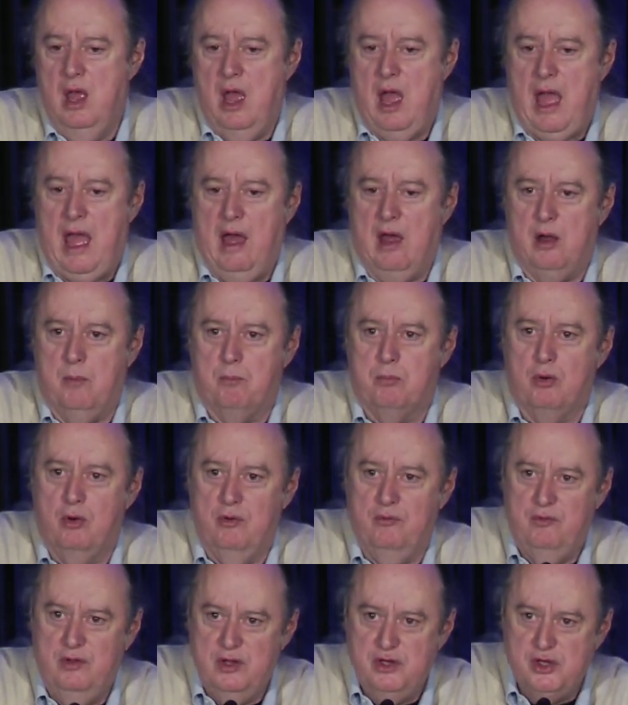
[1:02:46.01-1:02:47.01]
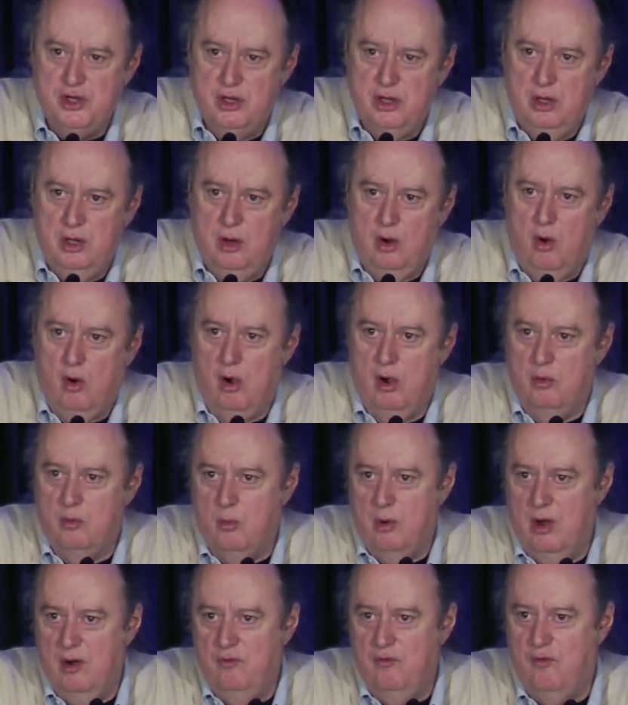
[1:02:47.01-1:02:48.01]
how to provision
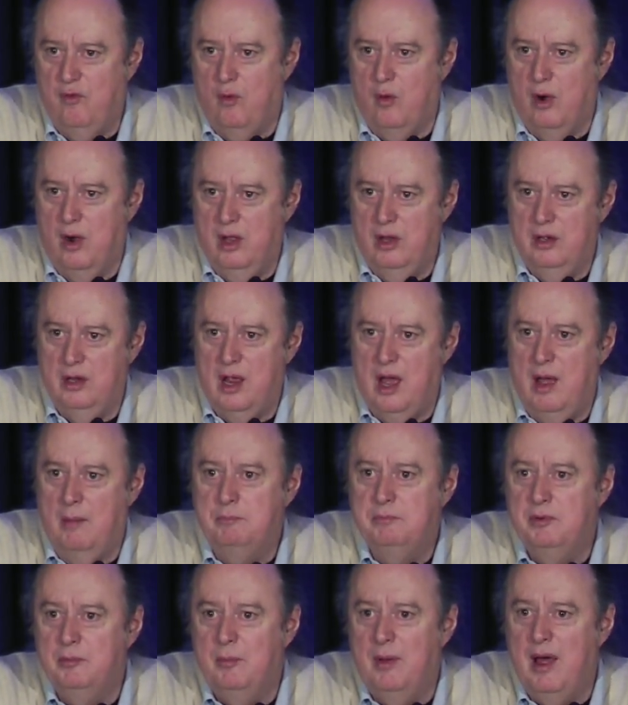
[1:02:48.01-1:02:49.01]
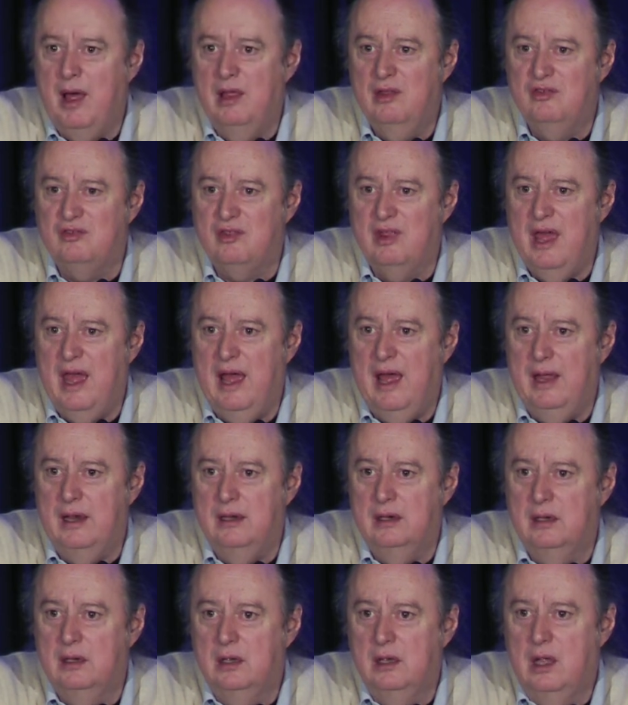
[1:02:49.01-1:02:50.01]
hardware for it and optimize
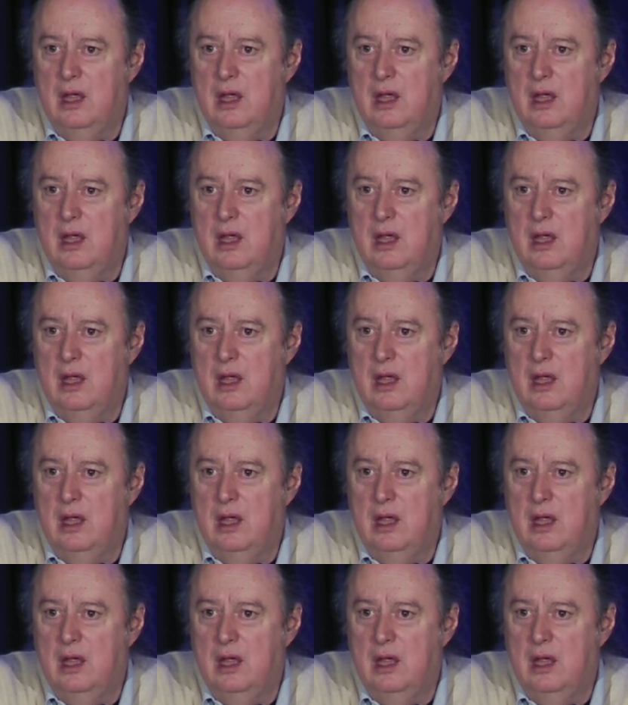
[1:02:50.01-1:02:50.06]
that.